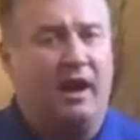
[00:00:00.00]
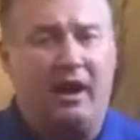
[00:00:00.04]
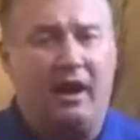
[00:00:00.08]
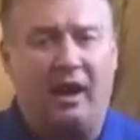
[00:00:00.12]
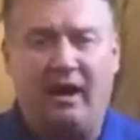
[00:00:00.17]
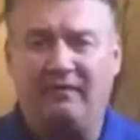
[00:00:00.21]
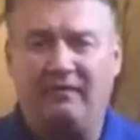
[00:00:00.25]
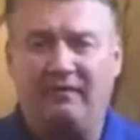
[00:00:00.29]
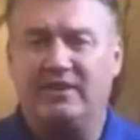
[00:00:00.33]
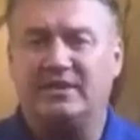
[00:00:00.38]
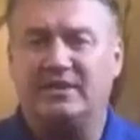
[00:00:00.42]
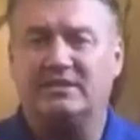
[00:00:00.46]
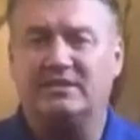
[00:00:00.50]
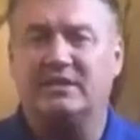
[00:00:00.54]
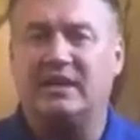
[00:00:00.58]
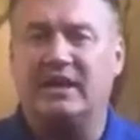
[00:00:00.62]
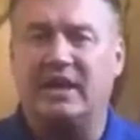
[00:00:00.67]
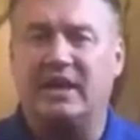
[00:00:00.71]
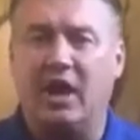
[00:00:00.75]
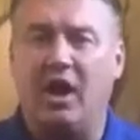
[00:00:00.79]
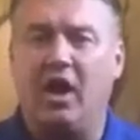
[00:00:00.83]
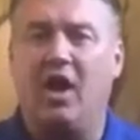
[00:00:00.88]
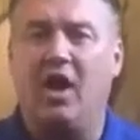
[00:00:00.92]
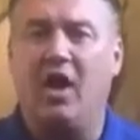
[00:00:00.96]

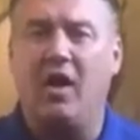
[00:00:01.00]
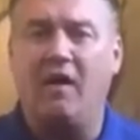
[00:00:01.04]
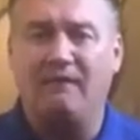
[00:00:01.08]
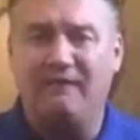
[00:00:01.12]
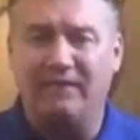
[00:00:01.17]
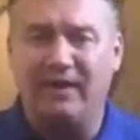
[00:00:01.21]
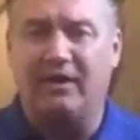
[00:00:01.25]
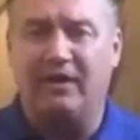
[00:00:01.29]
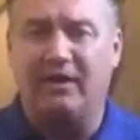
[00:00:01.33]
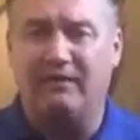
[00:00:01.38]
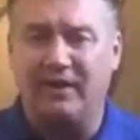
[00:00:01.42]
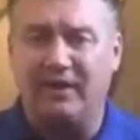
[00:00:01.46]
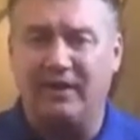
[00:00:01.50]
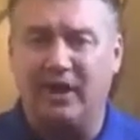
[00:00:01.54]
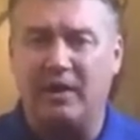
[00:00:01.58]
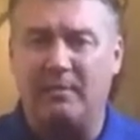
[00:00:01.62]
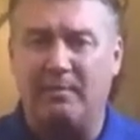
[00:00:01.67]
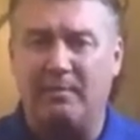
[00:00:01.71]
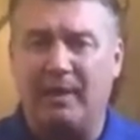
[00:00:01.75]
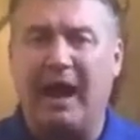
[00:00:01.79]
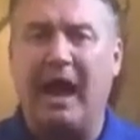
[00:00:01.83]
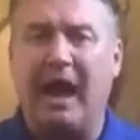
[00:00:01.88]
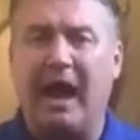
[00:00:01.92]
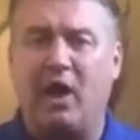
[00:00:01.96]
Obviously all very,
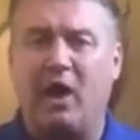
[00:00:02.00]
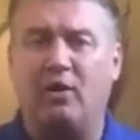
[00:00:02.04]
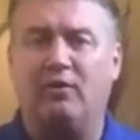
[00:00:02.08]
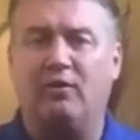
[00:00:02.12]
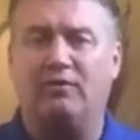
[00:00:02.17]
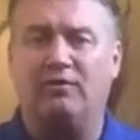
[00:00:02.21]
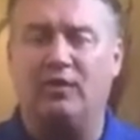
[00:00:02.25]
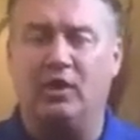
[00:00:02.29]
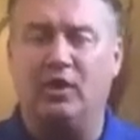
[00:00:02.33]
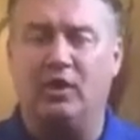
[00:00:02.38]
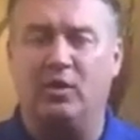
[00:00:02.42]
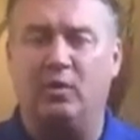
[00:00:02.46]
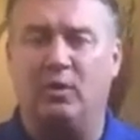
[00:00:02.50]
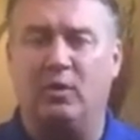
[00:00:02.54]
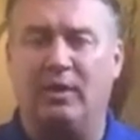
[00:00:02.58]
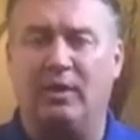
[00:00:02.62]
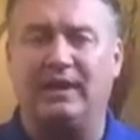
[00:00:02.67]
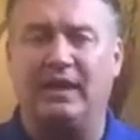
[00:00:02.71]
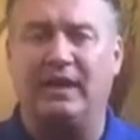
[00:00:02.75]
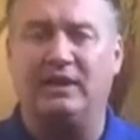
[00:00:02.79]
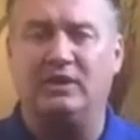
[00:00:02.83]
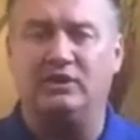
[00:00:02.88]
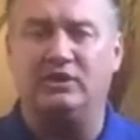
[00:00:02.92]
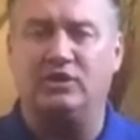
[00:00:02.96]
very powerful in
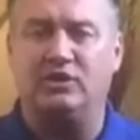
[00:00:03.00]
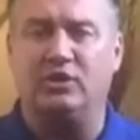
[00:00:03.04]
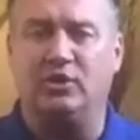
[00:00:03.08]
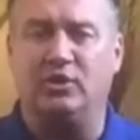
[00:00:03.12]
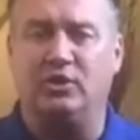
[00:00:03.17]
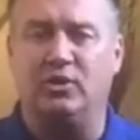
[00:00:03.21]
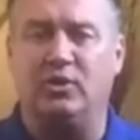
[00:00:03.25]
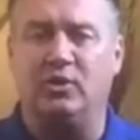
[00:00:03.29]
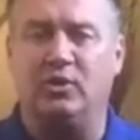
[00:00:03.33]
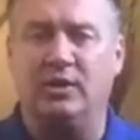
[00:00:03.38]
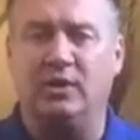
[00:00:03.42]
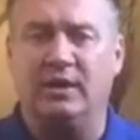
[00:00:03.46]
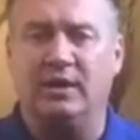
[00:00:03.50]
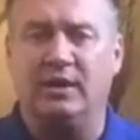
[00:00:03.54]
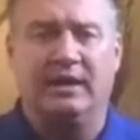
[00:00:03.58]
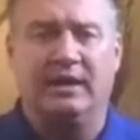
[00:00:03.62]
what they do.